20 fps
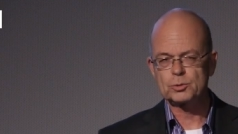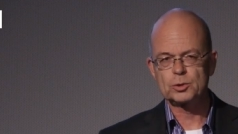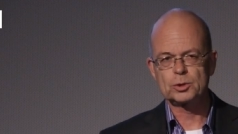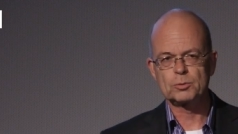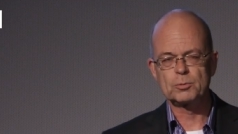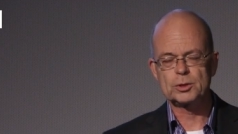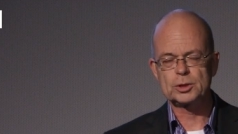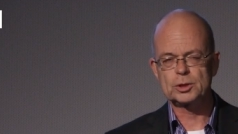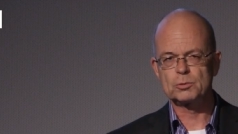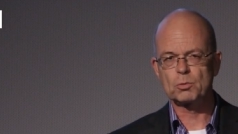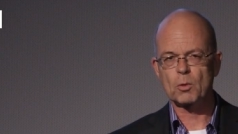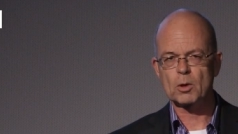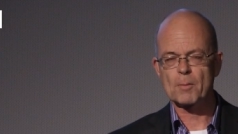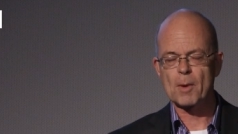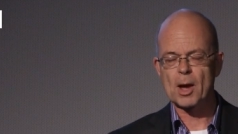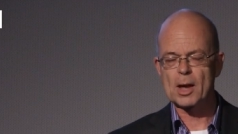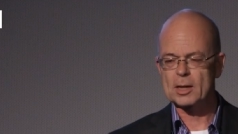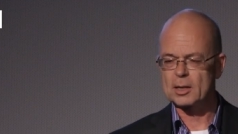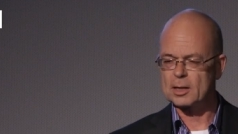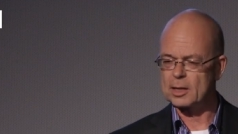This is one of
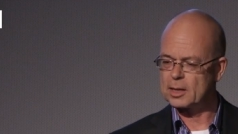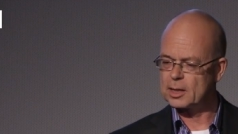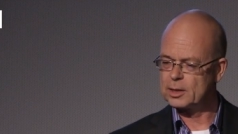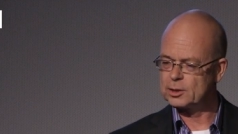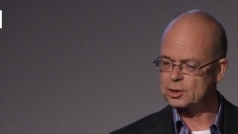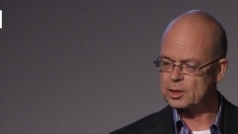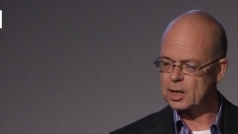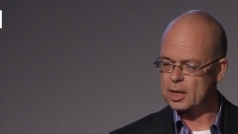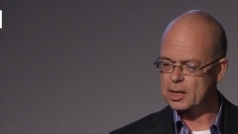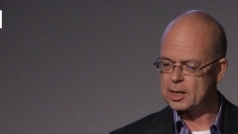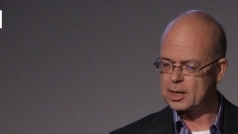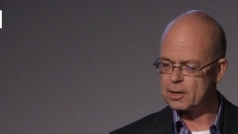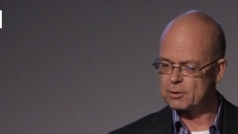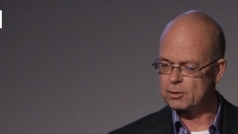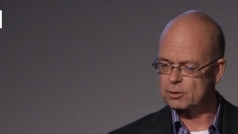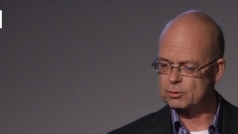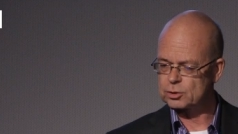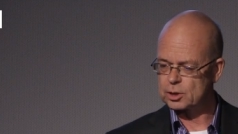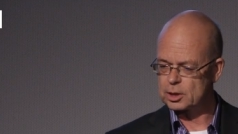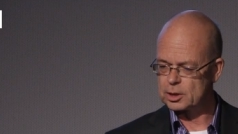my internet
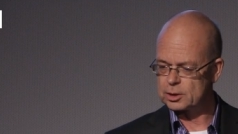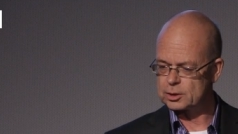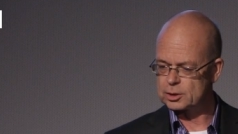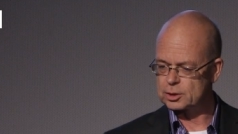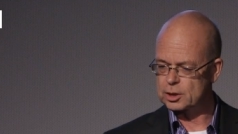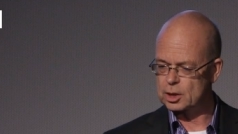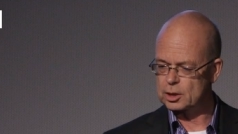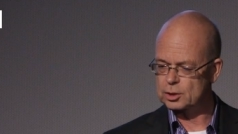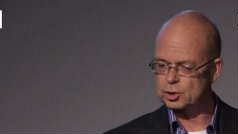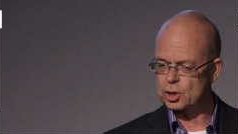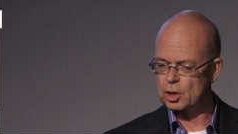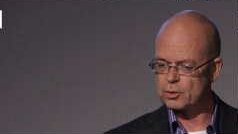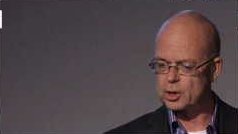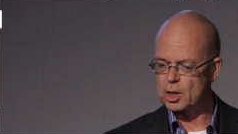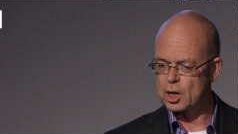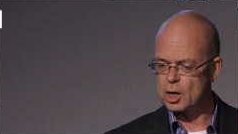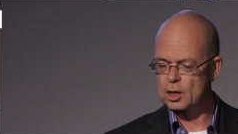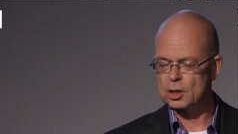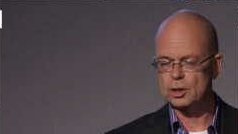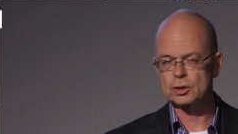heroes, is Tony
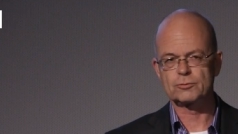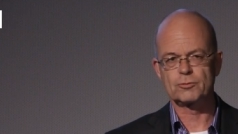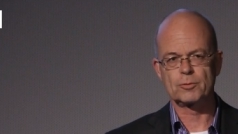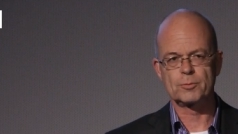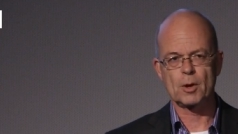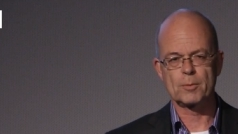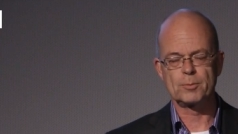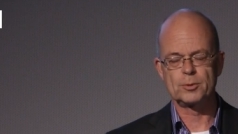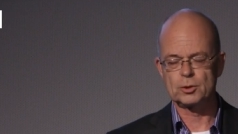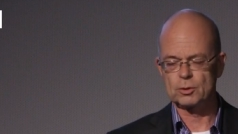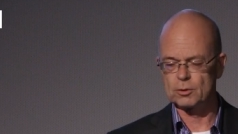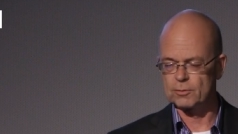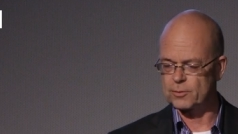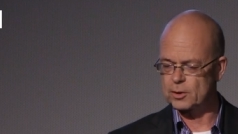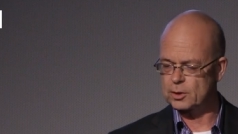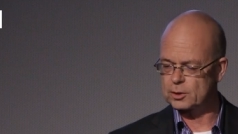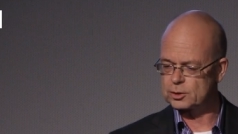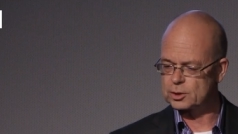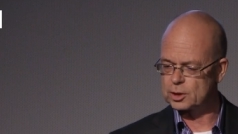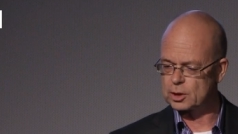Hurst from Open
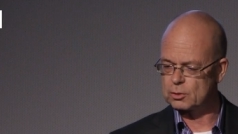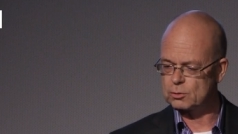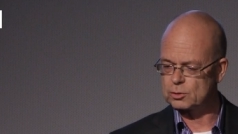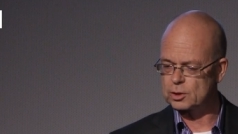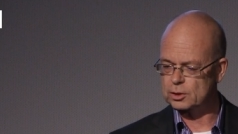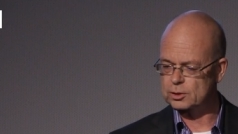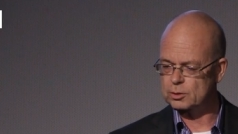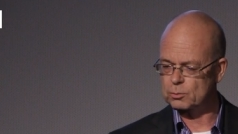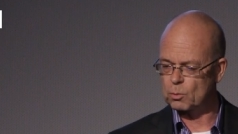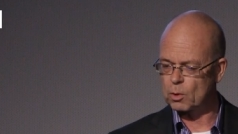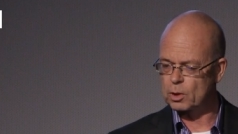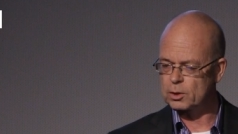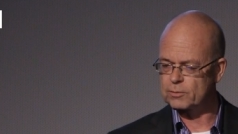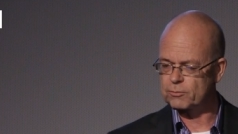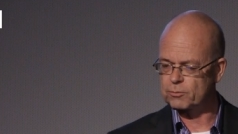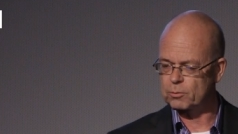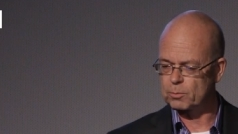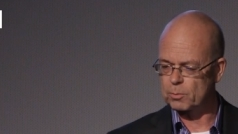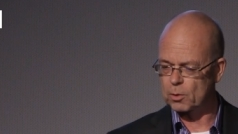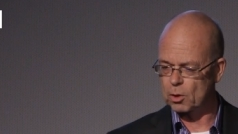University, who does a
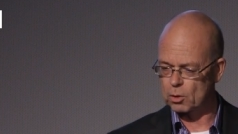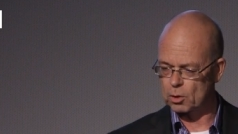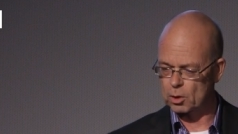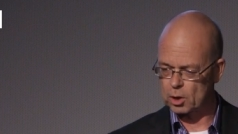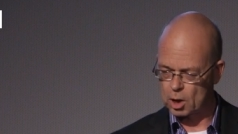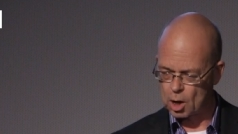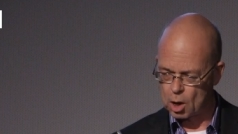wonderful blog,